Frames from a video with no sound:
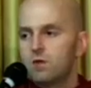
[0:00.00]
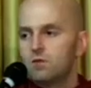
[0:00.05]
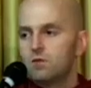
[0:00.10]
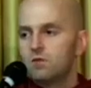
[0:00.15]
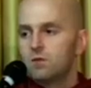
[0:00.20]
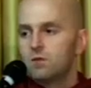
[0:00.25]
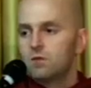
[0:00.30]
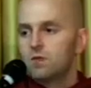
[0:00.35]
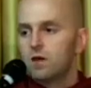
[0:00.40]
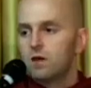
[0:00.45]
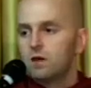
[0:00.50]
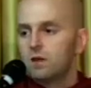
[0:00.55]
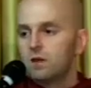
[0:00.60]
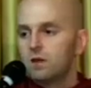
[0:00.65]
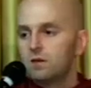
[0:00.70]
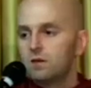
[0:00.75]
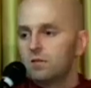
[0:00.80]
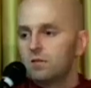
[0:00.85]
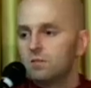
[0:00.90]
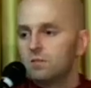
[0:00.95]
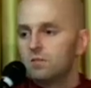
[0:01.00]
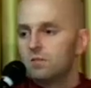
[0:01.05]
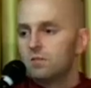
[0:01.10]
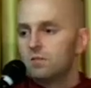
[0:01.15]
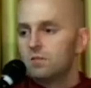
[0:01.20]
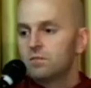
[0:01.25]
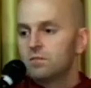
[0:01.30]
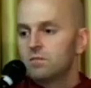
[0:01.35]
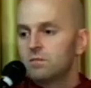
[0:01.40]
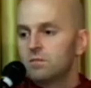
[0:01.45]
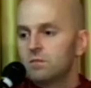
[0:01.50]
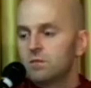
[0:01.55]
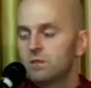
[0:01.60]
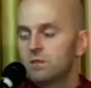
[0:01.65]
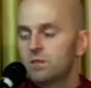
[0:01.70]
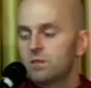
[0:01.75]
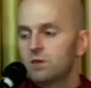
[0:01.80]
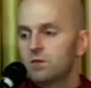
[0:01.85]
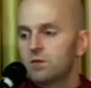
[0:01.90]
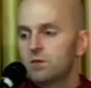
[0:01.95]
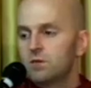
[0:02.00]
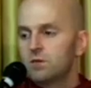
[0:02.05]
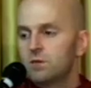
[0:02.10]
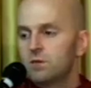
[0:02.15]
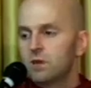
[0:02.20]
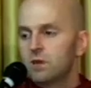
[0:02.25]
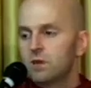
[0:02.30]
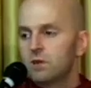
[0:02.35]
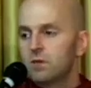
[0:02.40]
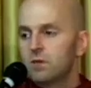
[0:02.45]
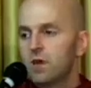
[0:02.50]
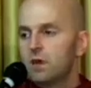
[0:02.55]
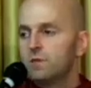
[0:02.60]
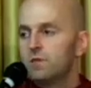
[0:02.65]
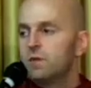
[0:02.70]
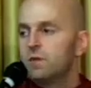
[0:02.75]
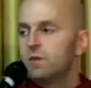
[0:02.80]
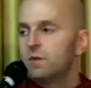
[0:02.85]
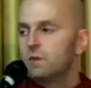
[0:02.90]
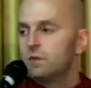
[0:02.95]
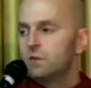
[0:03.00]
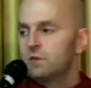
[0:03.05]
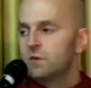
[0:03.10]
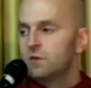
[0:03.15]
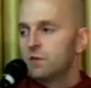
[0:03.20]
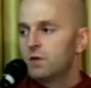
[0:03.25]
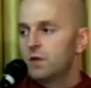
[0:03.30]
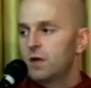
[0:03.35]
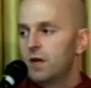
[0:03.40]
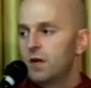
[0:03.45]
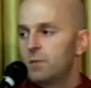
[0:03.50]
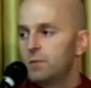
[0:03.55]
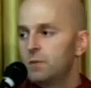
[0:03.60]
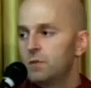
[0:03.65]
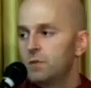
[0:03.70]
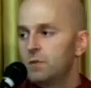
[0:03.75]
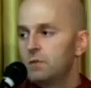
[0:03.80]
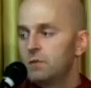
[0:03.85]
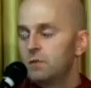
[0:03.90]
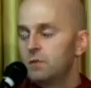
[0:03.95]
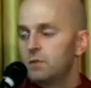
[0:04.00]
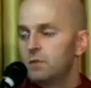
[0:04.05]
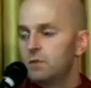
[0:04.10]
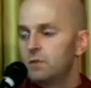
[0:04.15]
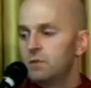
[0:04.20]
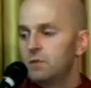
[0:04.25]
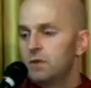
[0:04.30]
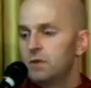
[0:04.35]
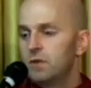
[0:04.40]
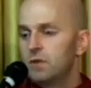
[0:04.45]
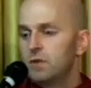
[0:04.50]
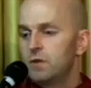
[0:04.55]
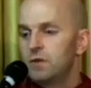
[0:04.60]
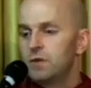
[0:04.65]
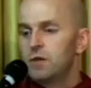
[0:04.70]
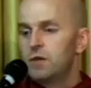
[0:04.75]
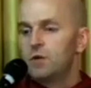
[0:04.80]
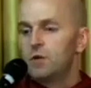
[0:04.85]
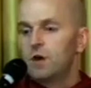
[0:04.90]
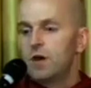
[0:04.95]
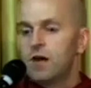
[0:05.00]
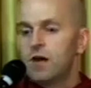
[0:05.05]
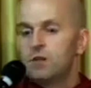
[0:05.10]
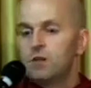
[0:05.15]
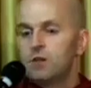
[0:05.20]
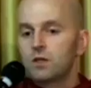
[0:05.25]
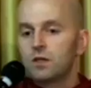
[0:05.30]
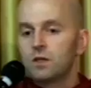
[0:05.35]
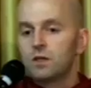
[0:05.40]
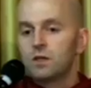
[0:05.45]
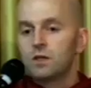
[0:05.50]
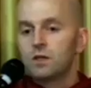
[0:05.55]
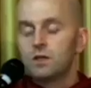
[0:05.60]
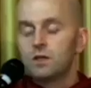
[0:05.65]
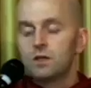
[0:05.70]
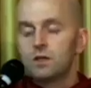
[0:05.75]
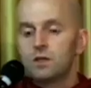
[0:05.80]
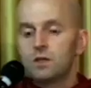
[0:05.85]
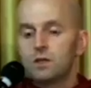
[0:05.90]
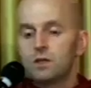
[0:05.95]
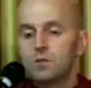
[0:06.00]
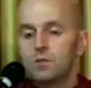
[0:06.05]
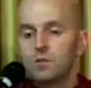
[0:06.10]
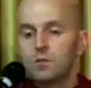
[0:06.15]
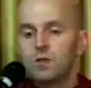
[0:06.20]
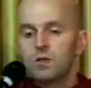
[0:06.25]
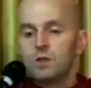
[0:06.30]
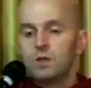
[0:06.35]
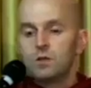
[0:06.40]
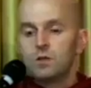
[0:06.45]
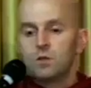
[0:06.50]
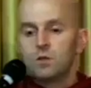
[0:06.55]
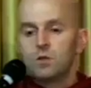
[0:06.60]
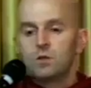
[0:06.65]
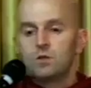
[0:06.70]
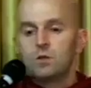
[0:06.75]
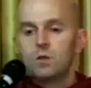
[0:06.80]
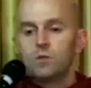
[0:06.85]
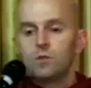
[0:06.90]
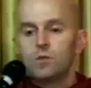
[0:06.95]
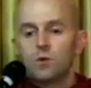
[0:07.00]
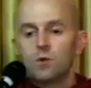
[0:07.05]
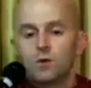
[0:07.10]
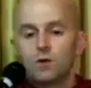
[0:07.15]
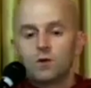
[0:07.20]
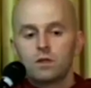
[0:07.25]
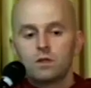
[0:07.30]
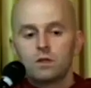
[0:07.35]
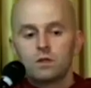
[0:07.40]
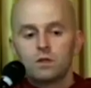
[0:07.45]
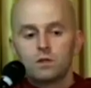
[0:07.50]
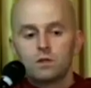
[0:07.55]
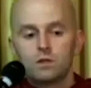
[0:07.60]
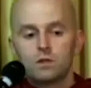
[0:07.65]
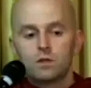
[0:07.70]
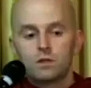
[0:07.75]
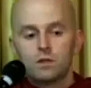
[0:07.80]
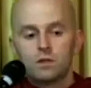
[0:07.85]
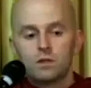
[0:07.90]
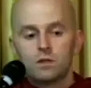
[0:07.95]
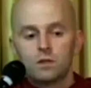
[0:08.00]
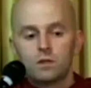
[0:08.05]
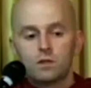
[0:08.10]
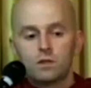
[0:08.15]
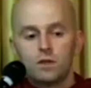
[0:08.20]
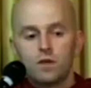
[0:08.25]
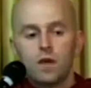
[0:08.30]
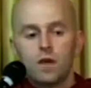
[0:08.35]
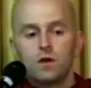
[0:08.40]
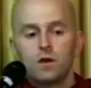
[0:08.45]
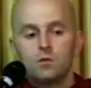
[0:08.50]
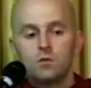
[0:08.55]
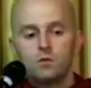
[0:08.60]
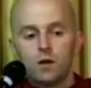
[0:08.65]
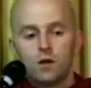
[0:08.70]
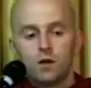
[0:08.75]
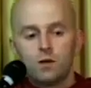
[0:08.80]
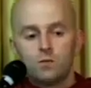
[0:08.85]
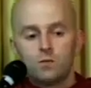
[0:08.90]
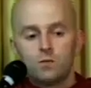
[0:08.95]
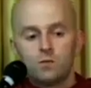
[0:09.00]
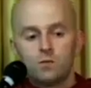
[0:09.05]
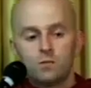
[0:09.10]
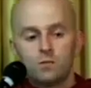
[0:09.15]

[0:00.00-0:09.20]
foretelling, a bad thing that was going to happen. They were actually beings that were reborn in the hell realm.